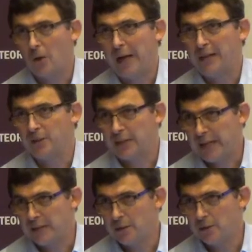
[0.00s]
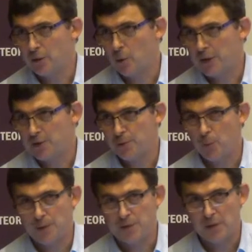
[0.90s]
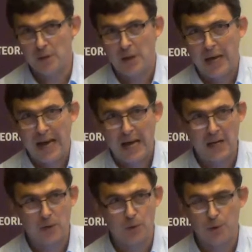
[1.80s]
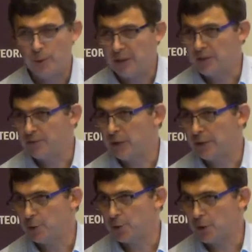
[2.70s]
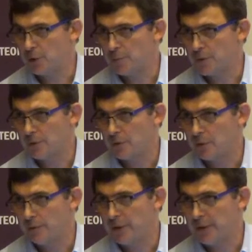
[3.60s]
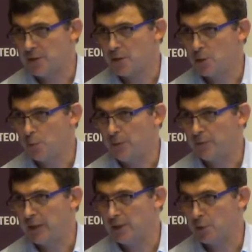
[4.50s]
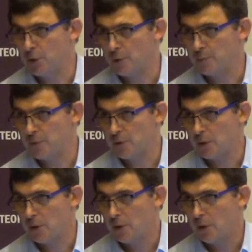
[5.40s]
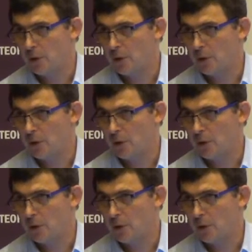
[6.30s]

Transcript: And again, the question was, how do we define the terms? That is, do we find terms